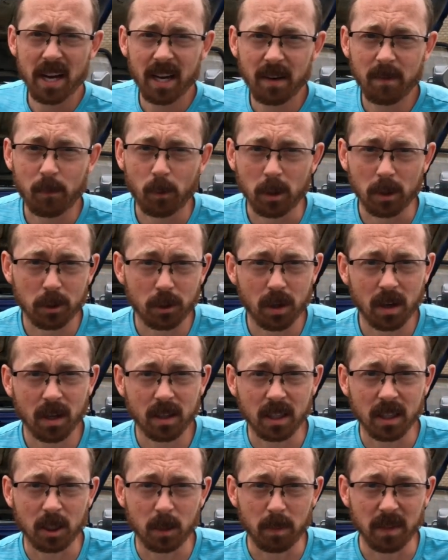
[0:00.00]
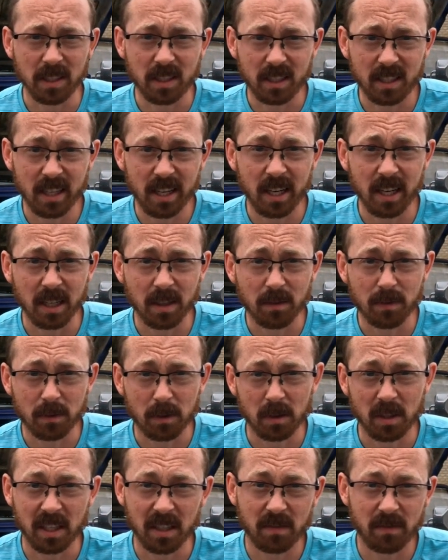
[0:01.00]
bad for a truck that's been sitting
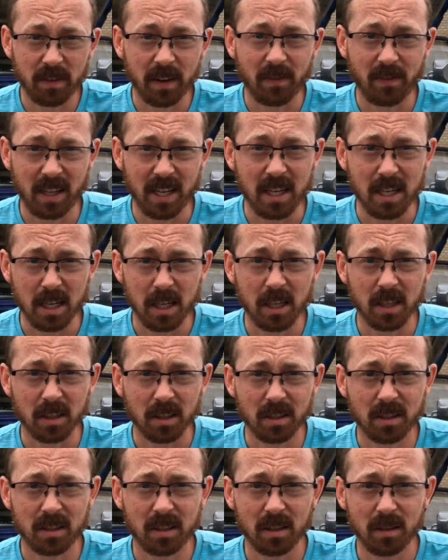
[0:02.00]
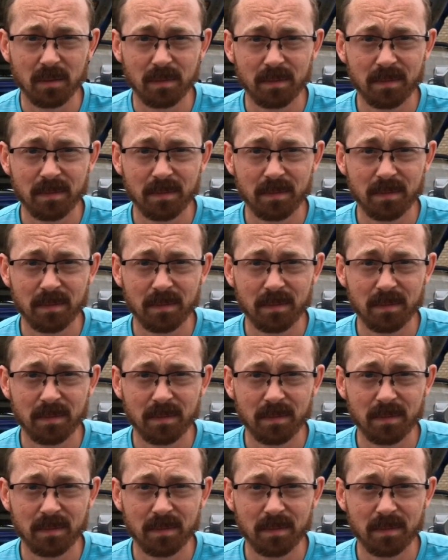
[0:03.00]
for like 15 years.